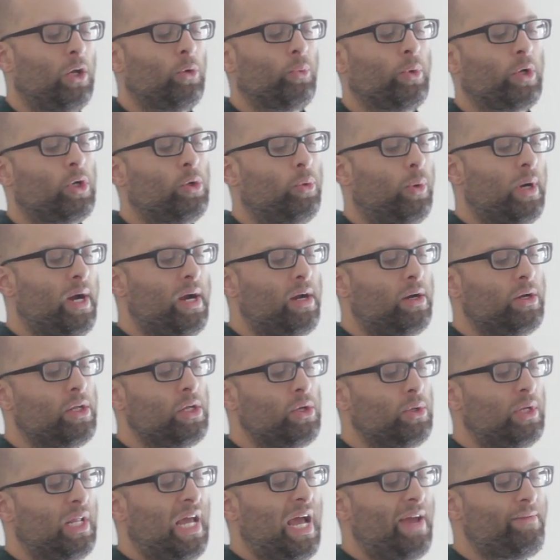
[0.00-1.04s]
require
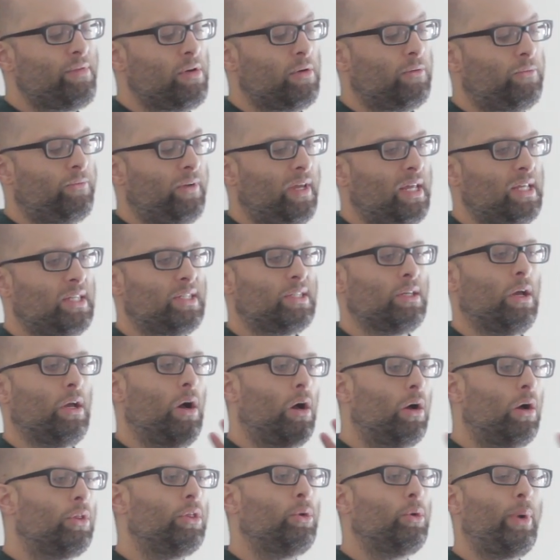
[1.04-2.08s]
you to have your face
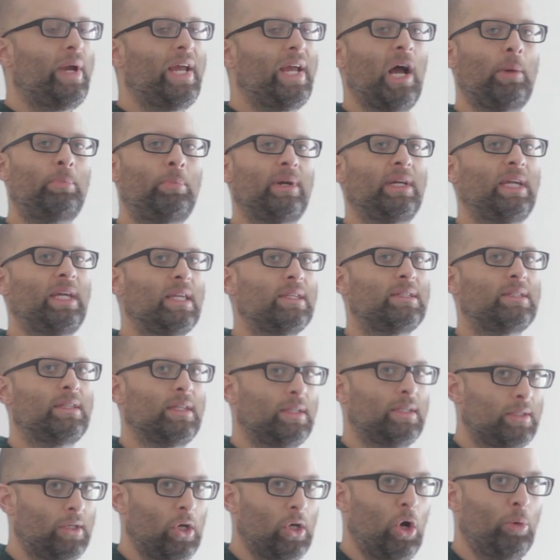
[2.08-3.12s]
all the way up against
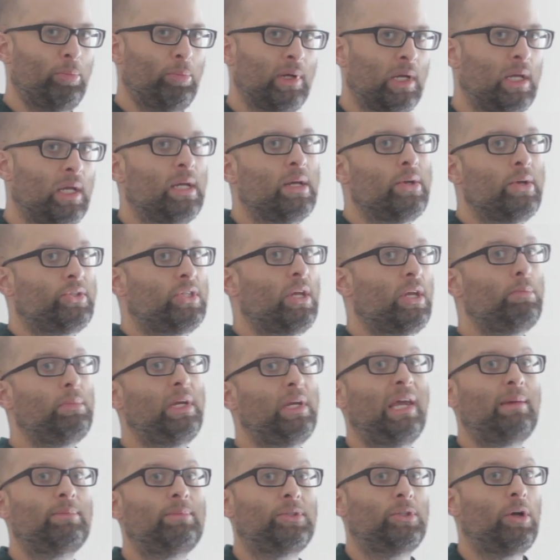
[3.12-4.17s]
the scope. Some
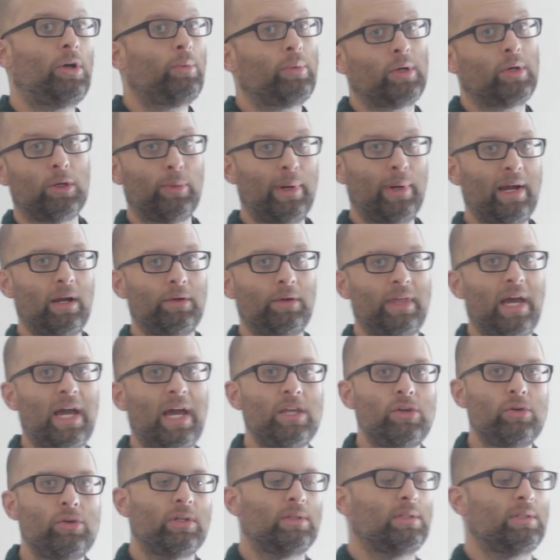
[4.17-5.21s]
games don't require
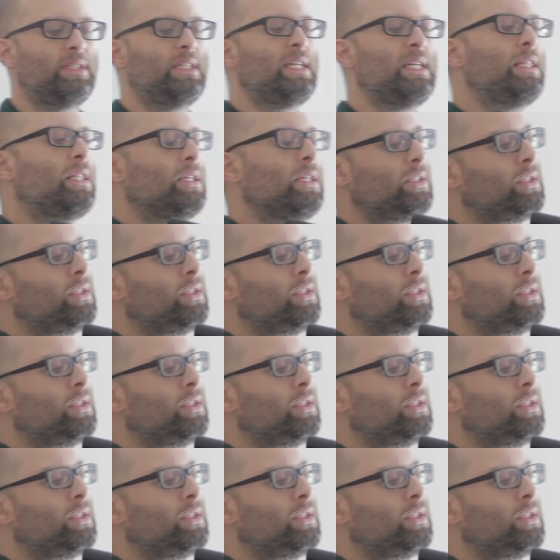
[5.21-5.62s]
that, you can see the